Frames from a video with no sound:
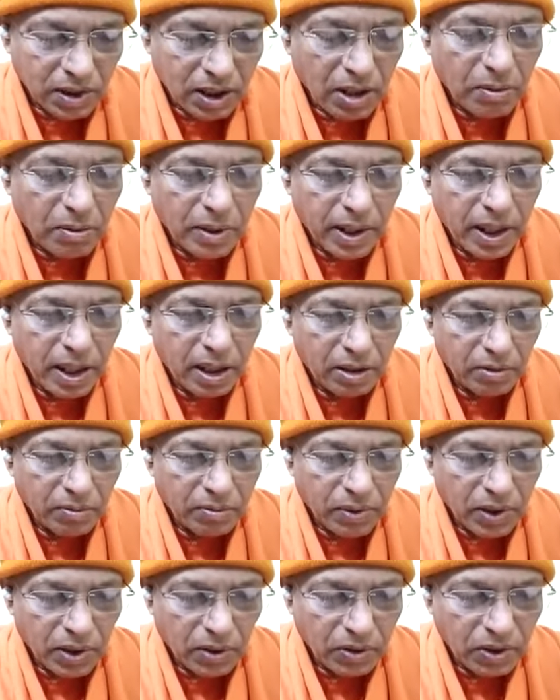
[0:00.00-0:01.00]
covering
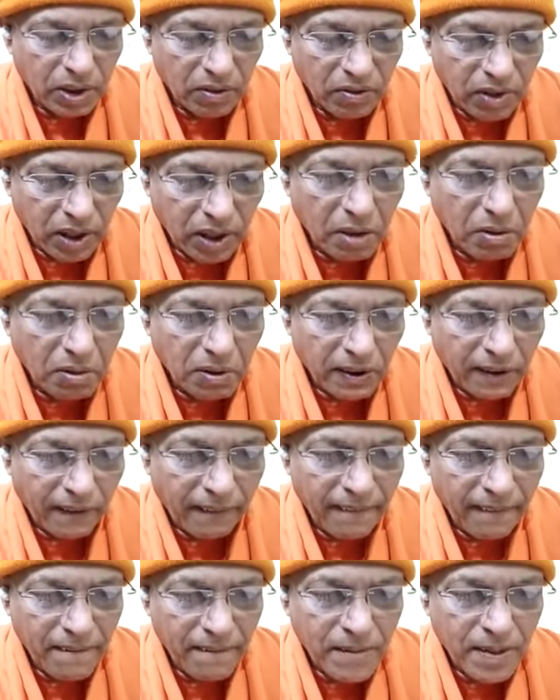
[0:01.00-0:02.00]
with a flower
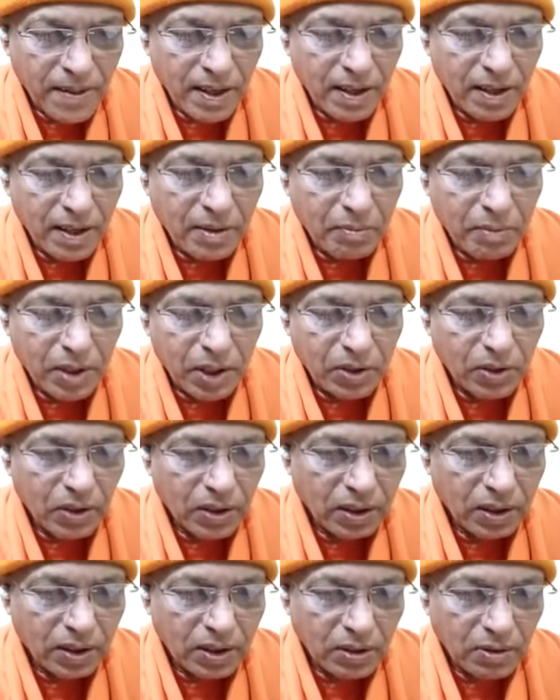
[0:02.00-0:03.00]

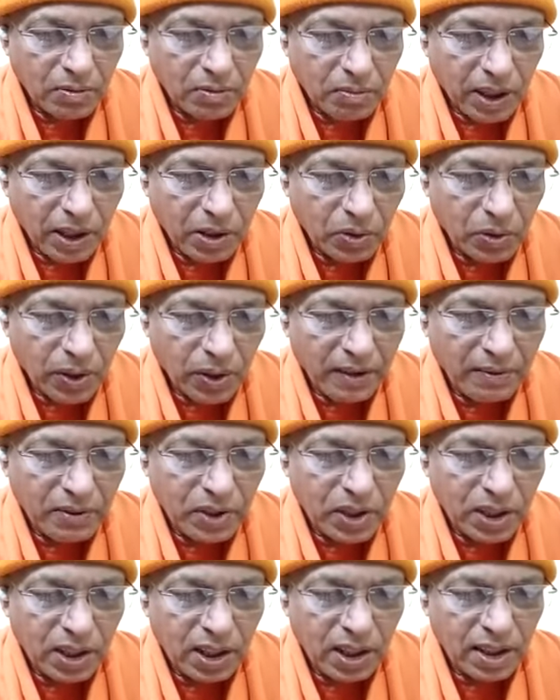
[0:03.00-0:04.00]
because my
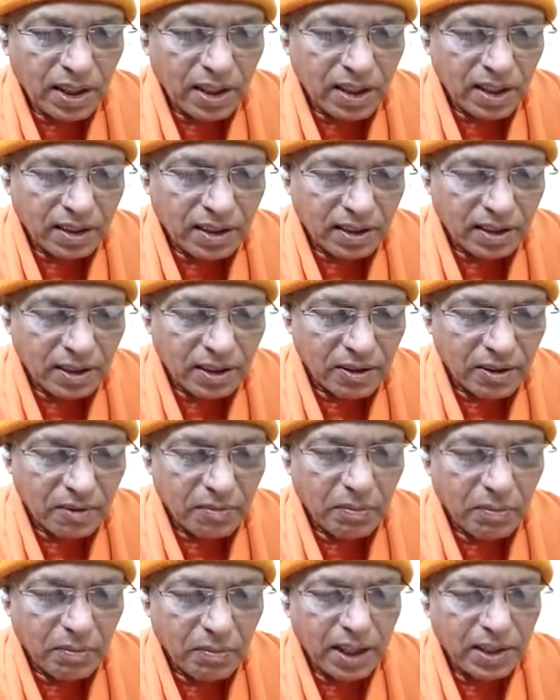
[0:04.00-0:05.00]
wife's need it
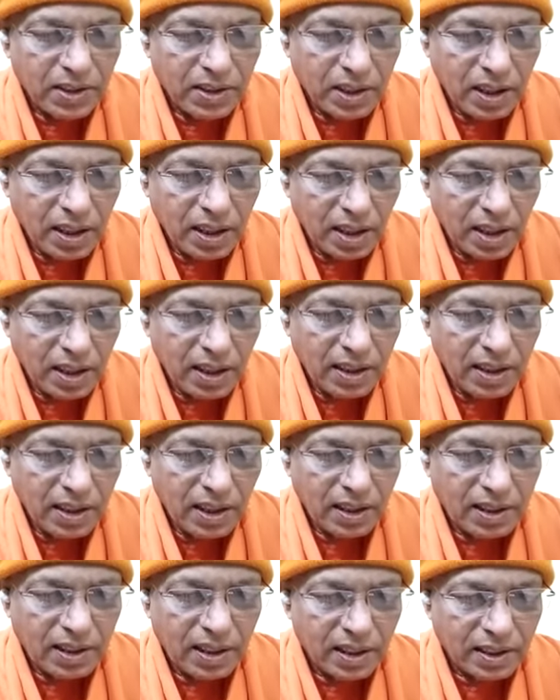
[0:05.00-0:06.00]
my children
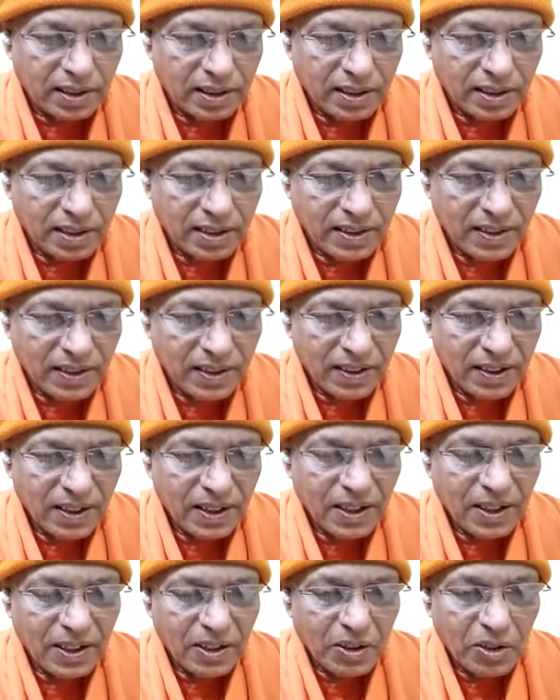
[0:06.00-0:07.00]
need it
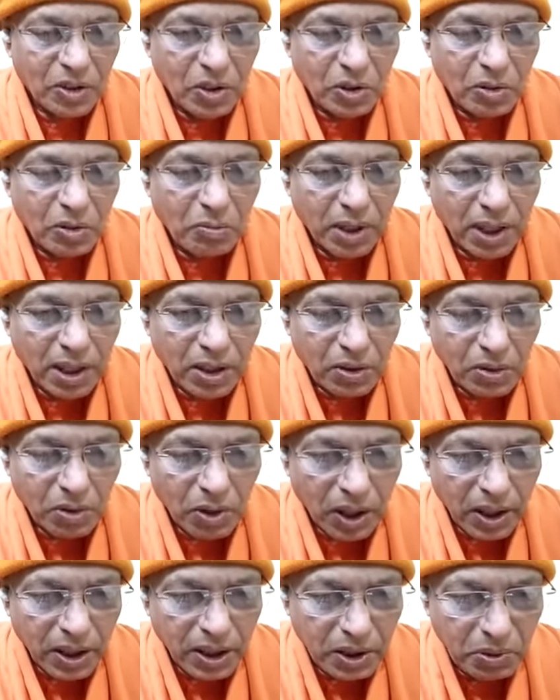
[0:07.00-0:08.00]
but
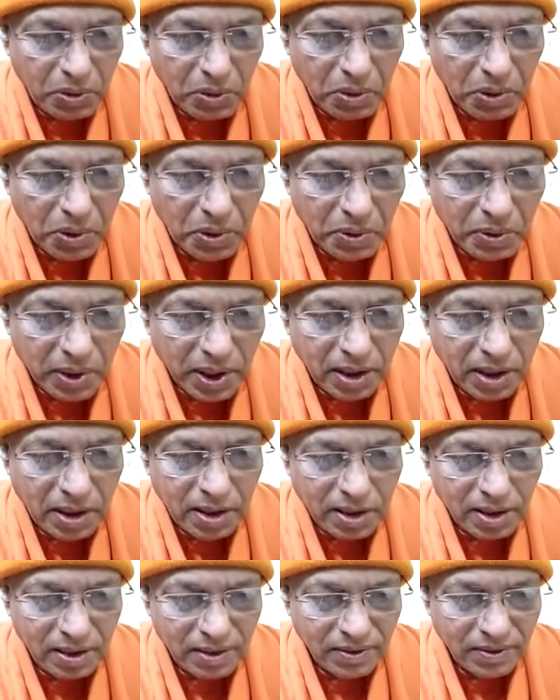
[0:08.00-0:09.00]
what you will do
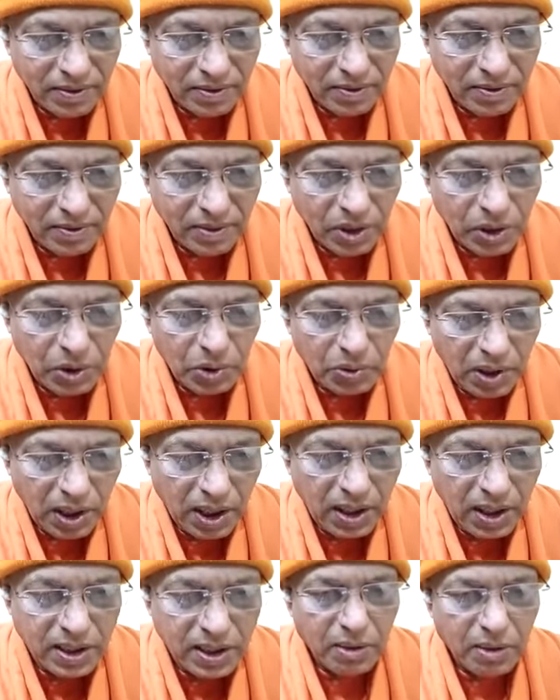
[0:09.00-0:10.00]
it? You
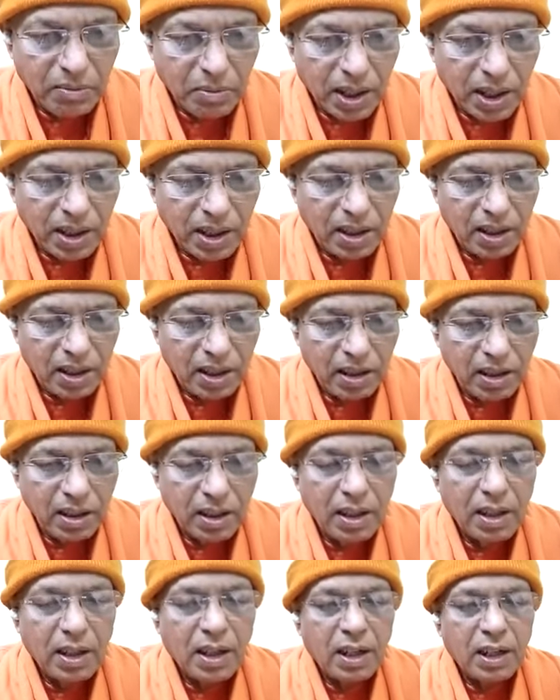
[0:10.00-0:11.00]
need some money,
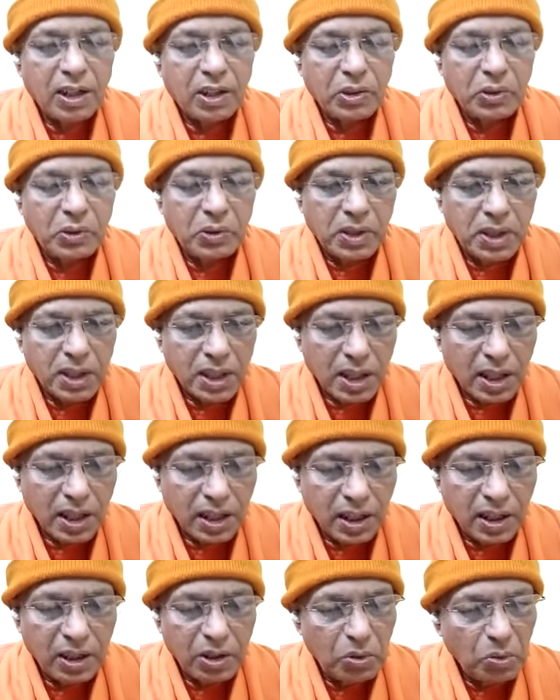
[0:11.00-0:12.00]
you
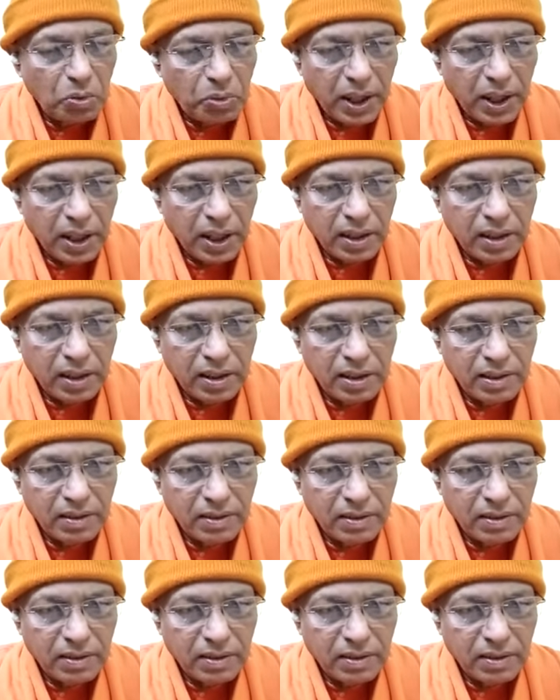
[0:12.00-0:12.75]
tried, you failed.